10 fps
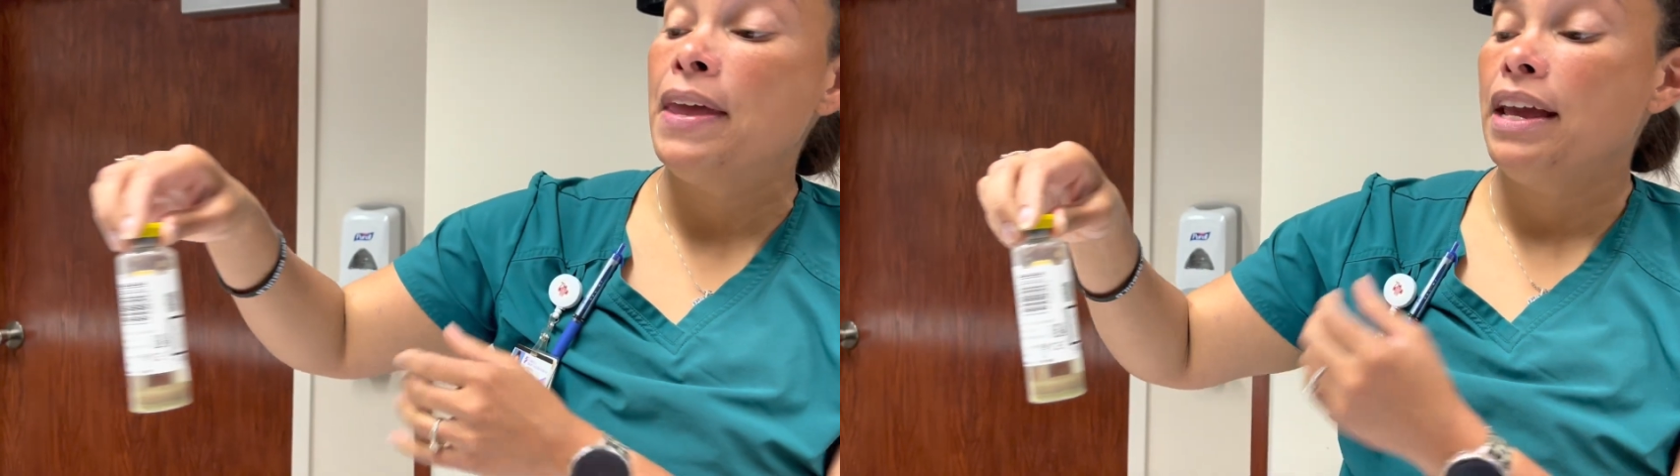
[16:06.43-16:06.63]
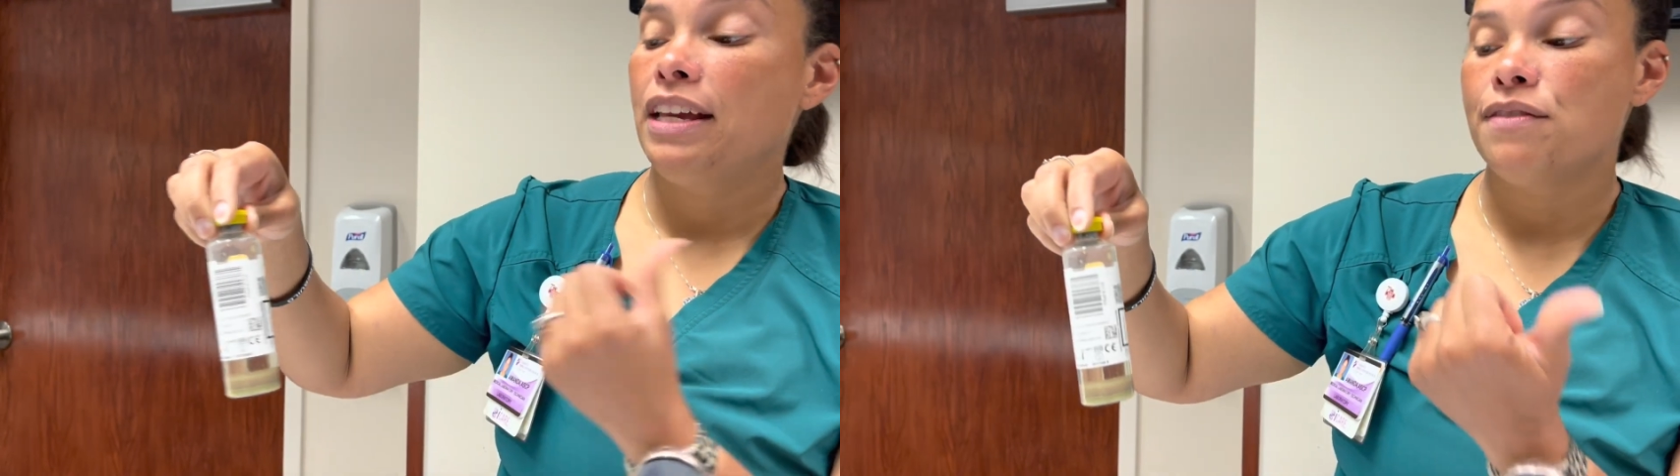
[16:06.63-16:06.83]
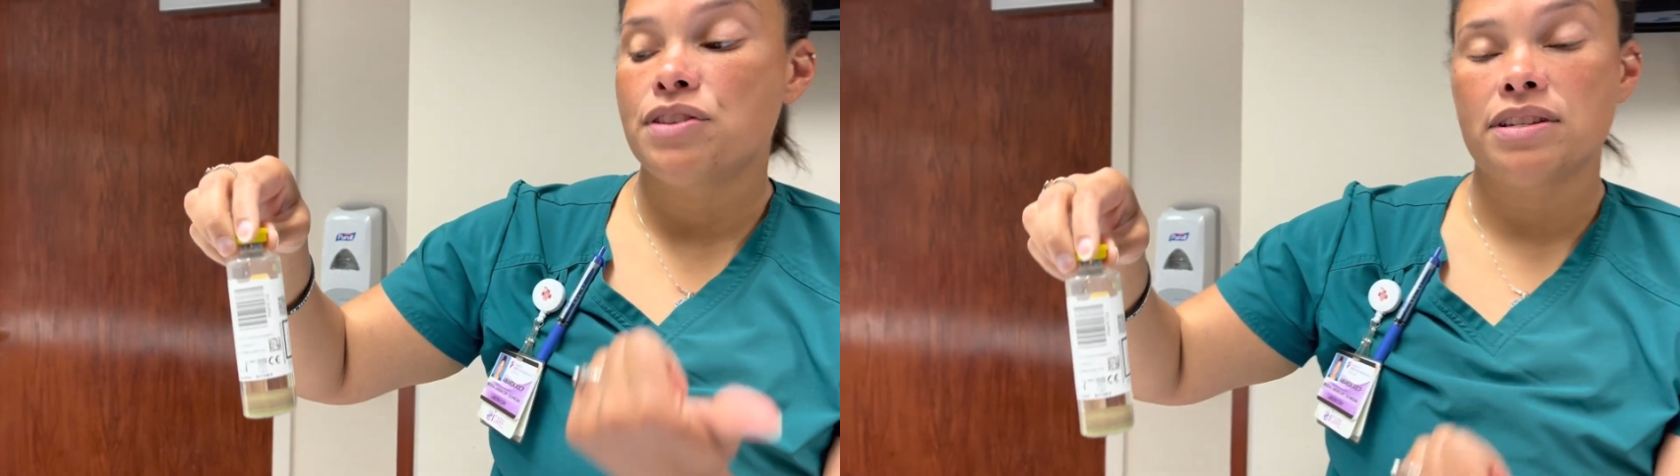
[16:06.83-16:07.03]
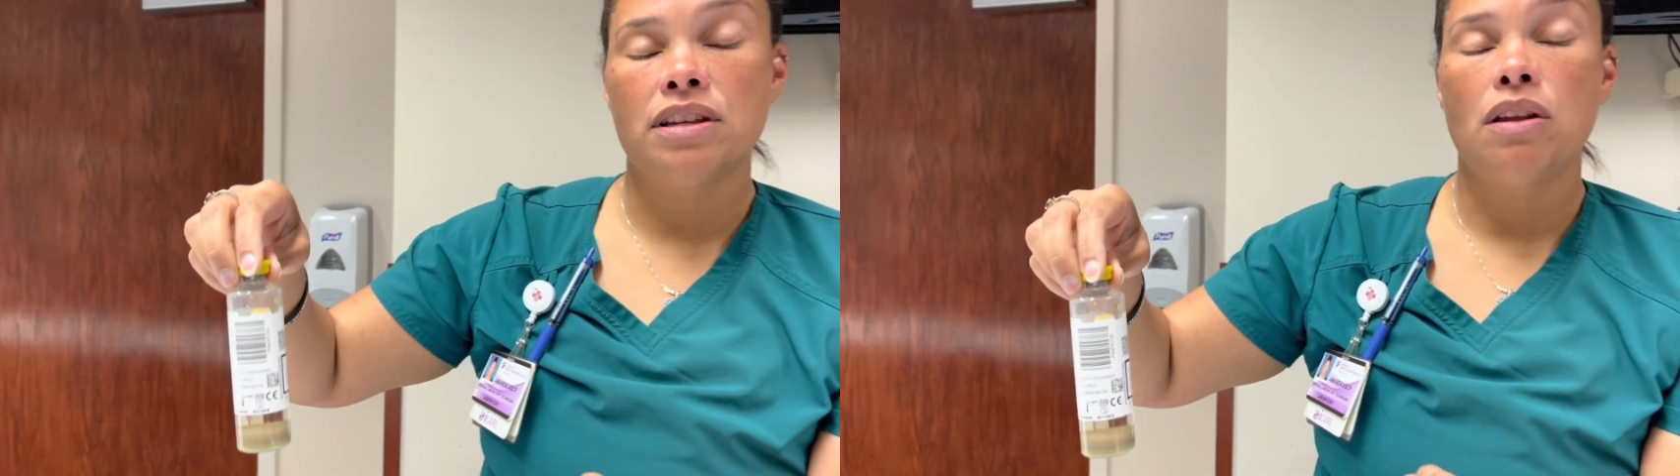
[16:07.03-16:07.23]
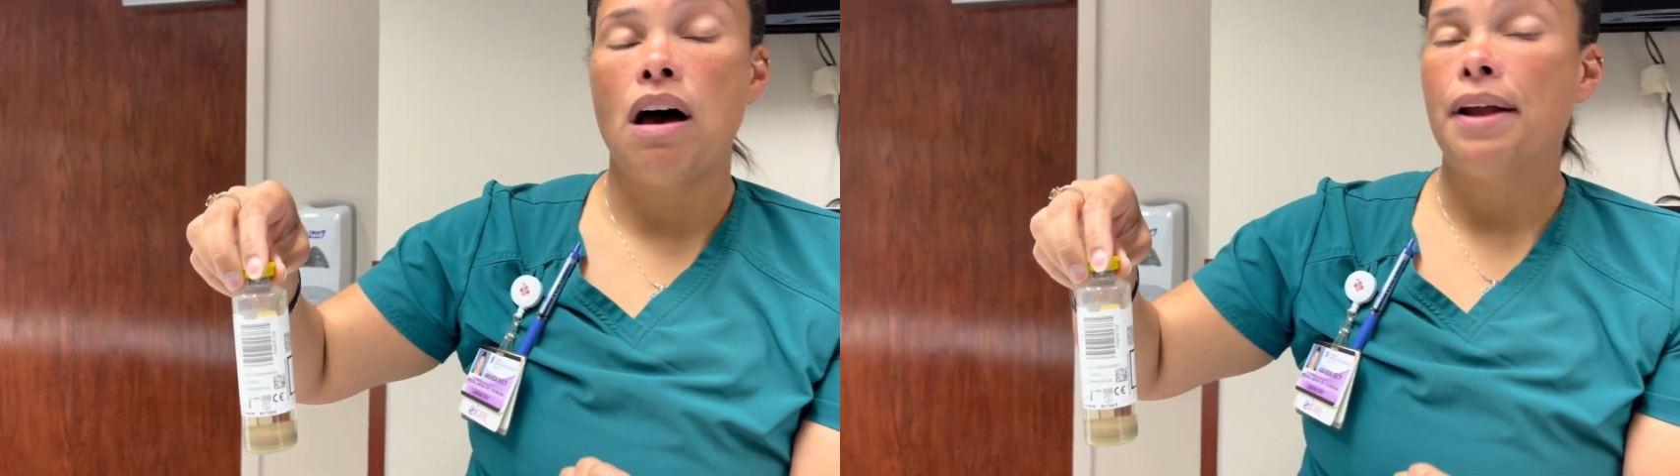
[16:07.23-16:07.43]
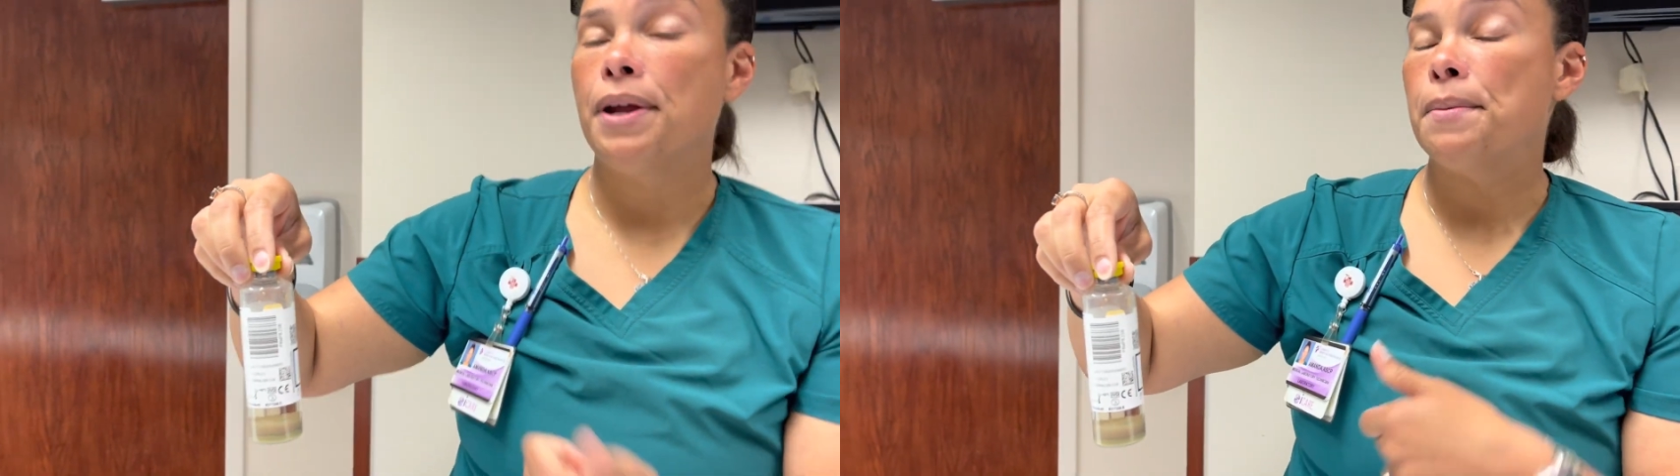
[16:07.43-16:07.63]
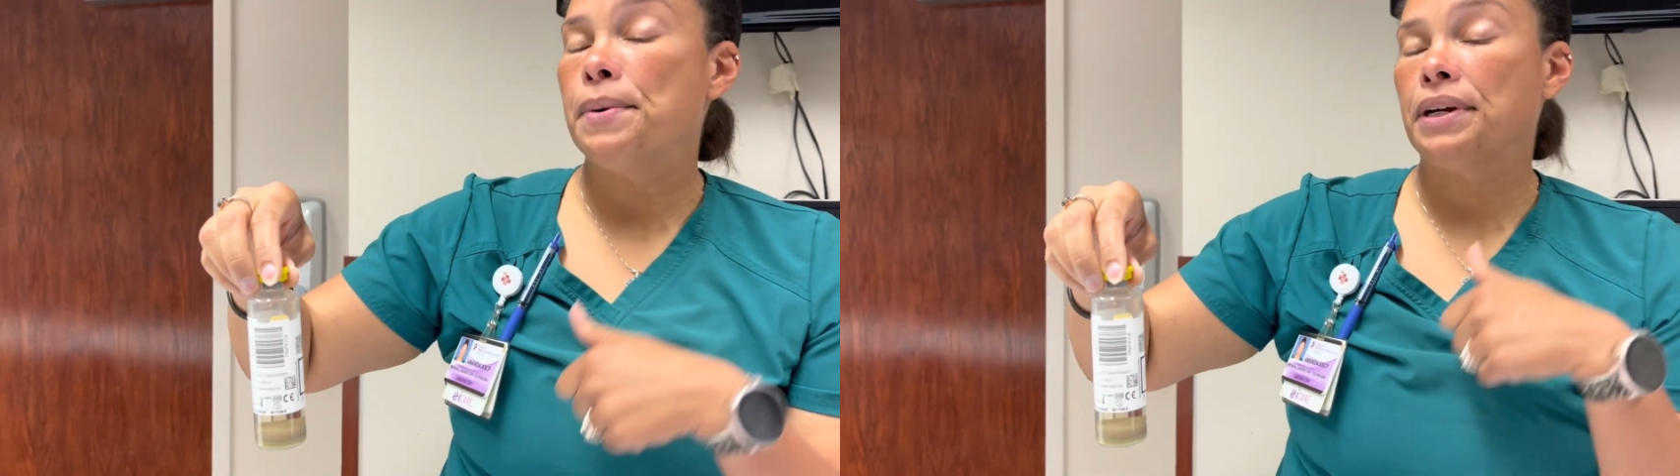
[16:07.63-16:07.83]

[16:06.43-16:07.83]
Gives us the lot number,